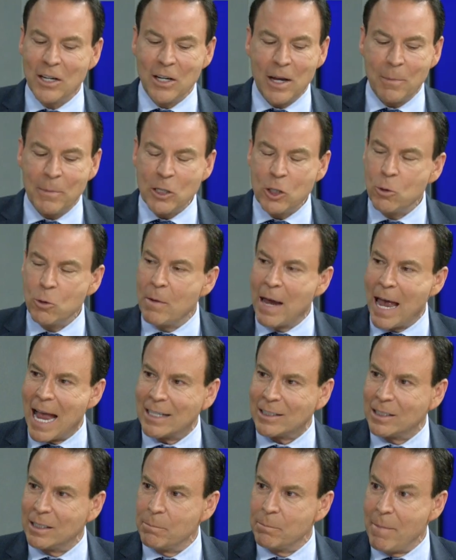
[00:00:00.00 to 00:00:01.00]
I mean, you
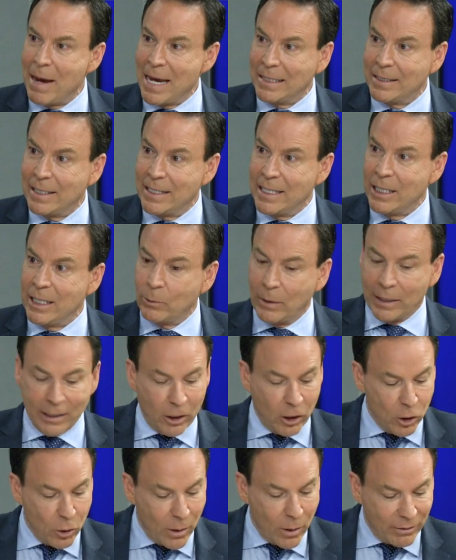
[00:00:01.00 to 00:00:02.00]
actually make the teeth right
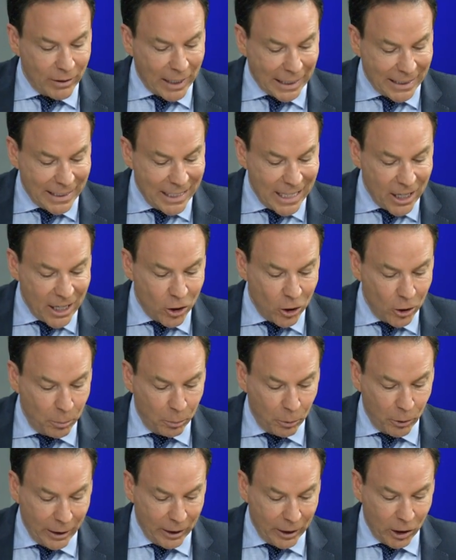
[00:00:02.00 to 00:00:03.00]
there. You have like digital
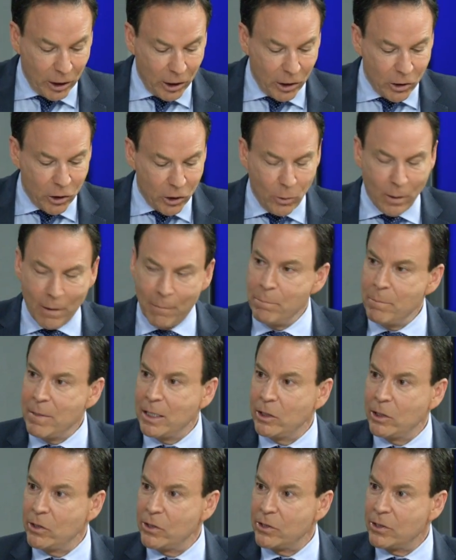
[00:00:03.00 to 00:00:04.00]
printers, you have
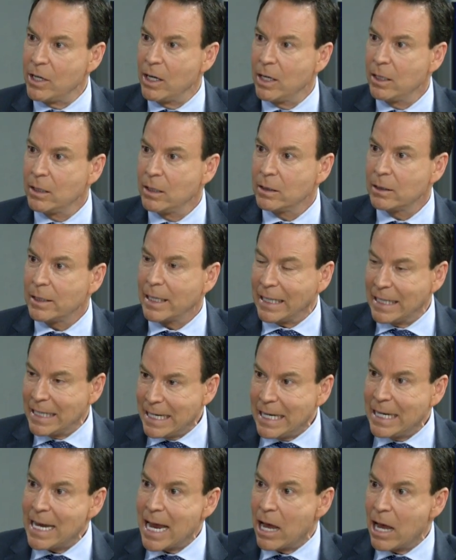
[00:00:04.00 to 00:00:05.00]
mills, yeah, like an
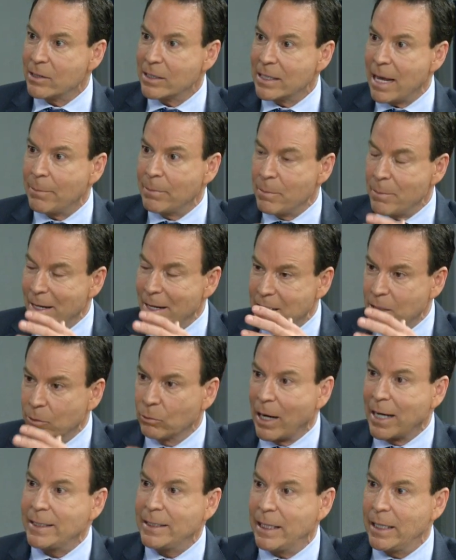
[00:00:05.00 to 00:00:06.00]
in-house lab that makes it
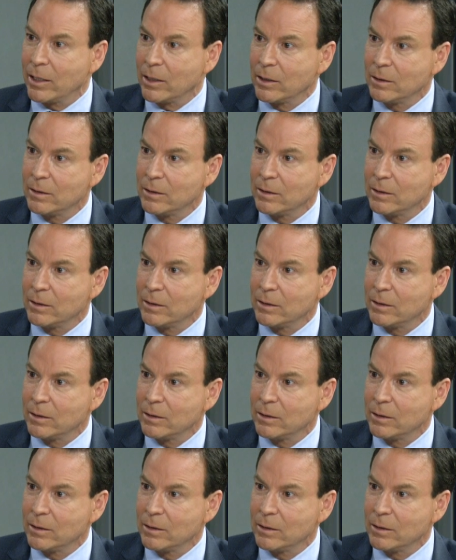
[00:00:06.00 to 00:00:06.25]
right there.